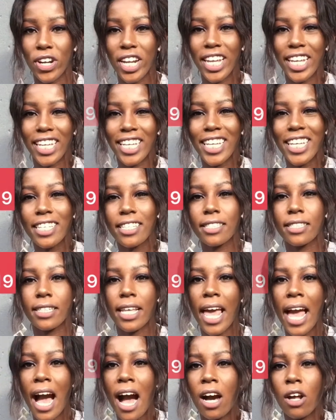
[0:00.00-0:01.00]
3.
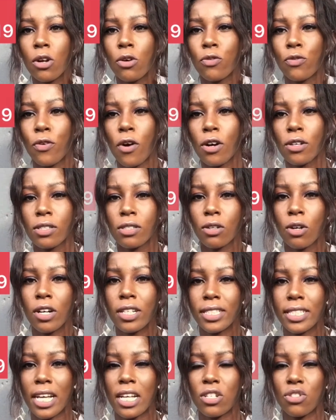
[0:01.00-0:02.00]
Stay out of false
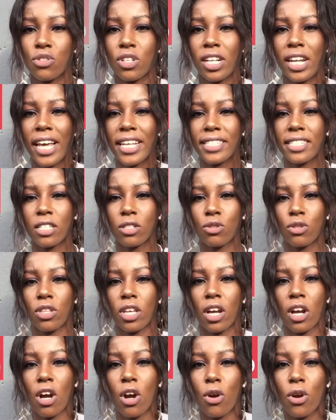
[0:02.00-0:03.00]
content relating to
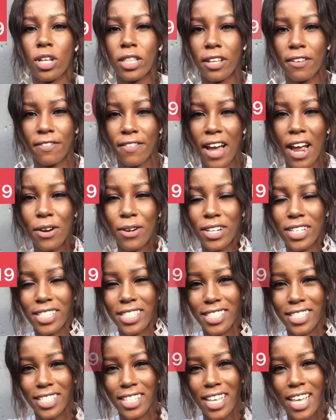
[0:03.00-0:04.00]
the
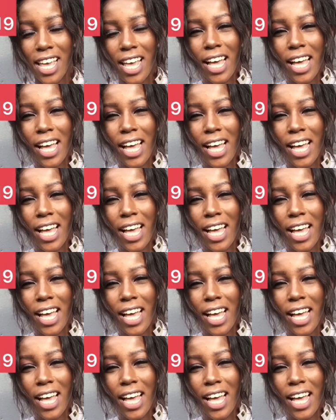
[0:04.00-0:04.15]
coronavirus.